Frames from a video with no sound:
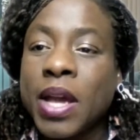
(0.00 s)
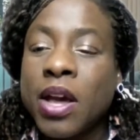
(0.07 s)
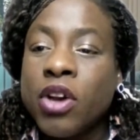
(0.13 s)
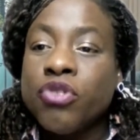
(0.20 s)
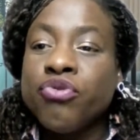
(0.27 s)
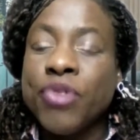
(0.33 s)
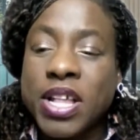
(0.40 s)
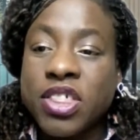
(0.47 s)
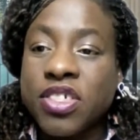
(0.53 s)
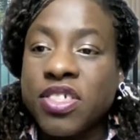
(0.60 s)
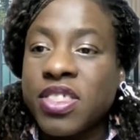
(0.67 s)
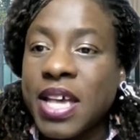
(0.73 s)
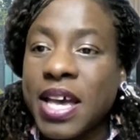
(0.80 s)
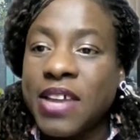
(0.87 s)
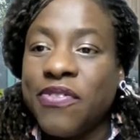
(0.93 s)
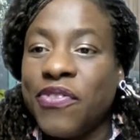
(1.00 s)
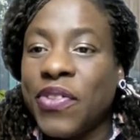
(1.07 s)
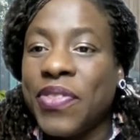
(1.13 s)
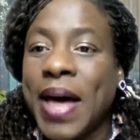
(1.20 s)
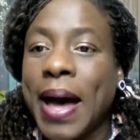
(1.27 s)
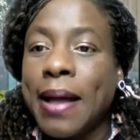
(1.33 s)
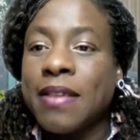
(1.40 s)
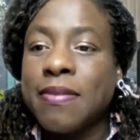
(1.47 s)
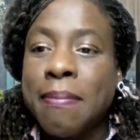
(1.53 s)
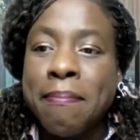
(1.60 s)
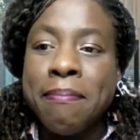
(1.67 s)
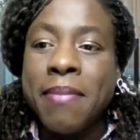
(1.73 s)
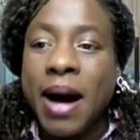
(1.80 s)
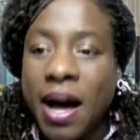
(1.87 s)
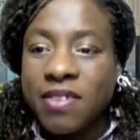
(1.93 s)
registered for that
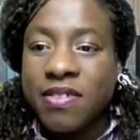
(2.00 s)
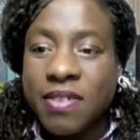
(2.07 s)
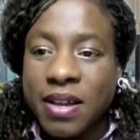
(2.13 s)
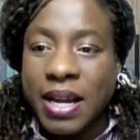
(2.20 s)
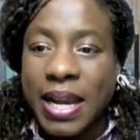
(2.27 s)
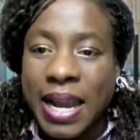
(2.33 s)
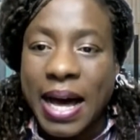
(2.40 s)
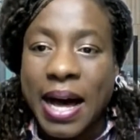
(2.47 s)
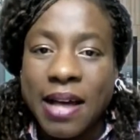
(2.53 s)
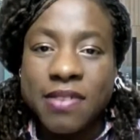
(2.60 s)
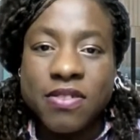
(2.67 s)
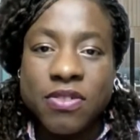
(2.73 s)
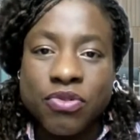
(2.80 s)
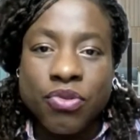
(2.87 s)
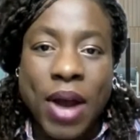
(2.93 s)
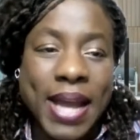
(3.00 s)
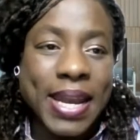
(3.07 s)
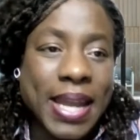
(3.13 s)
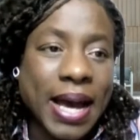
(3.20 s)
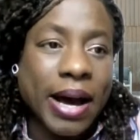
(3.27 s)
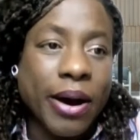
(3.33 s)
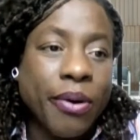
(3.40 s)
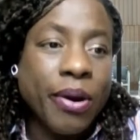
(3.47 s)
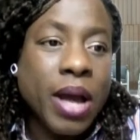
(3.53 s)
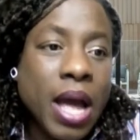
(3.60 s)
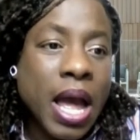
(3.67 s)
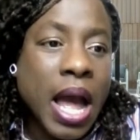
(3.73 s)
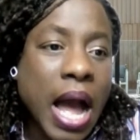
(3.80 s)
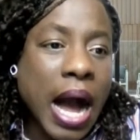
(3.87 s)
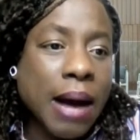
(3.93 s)
masterclass right now,
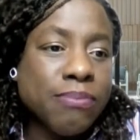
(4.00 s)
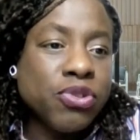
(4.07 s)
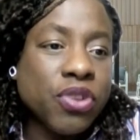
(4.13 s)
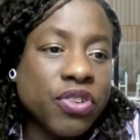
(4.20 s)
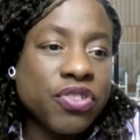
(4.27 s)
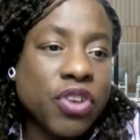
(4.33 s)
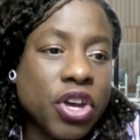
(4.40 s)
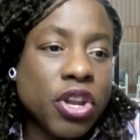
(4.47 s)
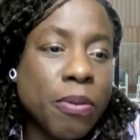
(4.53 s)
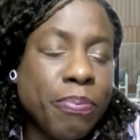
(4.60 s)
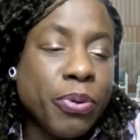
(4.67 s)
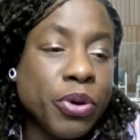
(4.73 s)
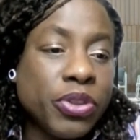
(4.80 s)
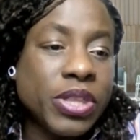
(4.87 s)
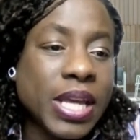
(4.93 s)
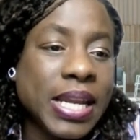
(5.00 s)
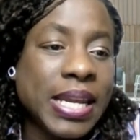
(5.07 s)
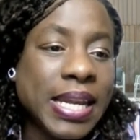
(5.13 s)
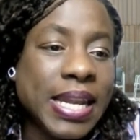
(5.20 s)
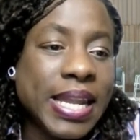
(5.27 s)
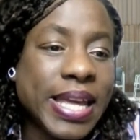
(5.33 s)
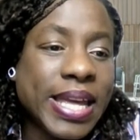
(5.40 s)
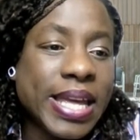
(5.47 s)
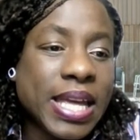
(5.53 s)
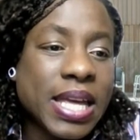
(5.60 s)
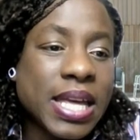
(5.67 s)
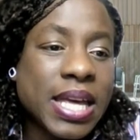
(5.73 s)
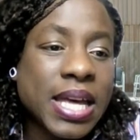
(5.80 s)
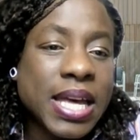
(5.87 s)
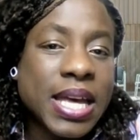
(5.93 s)
I'm just going to put the link
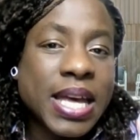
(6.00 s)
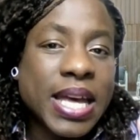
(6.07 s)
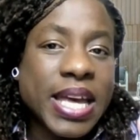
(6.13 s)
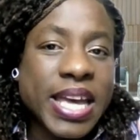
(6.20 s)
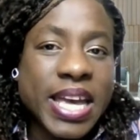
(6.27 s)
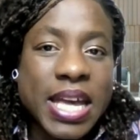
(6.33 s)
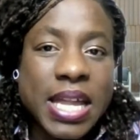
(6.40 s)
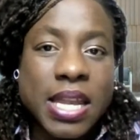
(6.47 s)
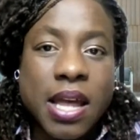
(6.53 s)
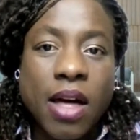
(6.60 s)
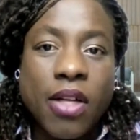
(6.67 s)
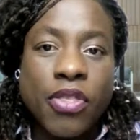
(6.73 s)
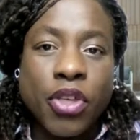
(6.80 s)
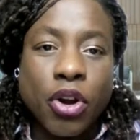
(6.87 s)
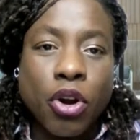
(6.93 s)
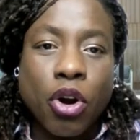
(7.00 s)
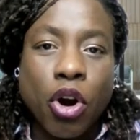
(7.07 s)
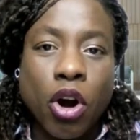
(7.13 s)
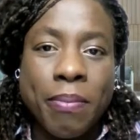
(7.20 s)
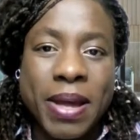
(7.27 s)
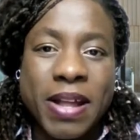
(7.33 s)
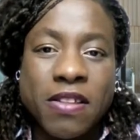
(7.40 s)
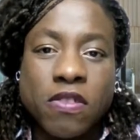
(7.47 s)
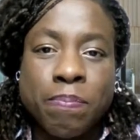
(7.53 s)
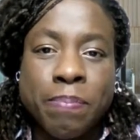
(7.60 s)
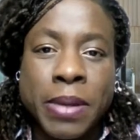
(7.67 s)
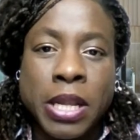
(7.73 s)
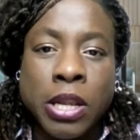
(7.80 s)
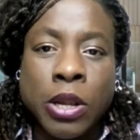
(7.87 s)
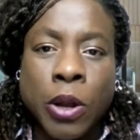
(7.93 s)
in the comments
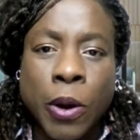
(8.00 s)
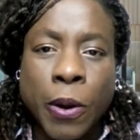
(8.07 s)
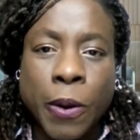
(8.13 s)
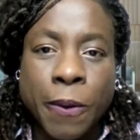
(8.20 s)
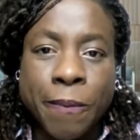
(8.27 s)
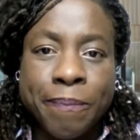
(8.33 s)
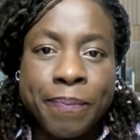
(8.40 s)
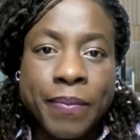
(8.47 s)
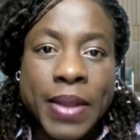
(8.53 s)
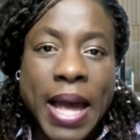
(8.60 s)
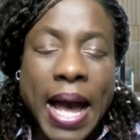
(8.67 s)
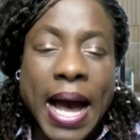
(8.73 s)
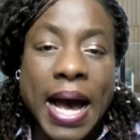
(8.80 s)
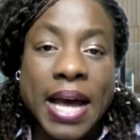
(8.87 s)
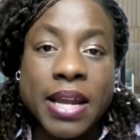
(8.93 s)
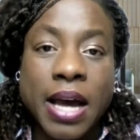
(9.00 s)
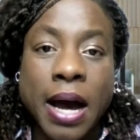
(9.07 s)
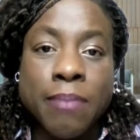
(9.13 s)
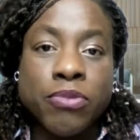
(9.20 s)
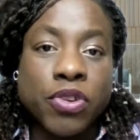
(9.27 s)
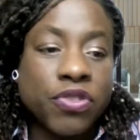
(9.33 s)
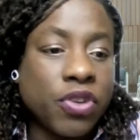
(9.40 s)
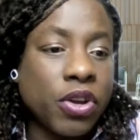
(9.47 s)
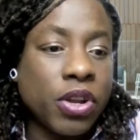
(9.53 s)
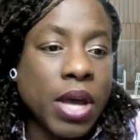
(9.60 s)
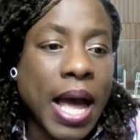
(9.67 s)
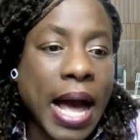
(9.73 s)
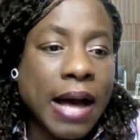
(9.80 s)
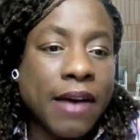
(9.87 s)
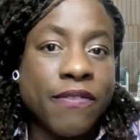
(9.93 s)
below. And I'm just going to
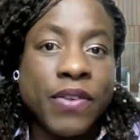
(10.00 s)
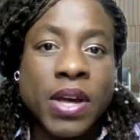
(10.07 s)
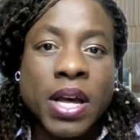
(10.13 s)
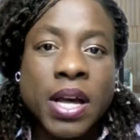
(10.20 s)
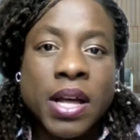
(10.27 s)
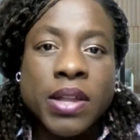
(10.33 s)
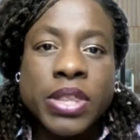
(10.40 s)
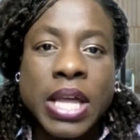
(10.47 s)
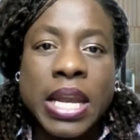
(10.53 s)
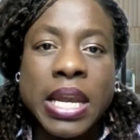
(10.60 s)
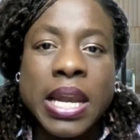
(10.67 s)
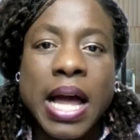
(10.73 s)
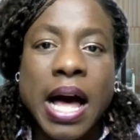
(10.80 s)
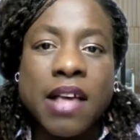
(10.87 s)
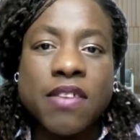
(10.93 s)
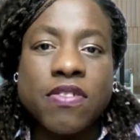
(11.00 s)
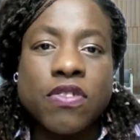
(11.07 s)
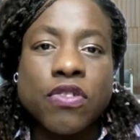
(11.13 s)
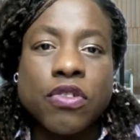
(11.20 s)
have the last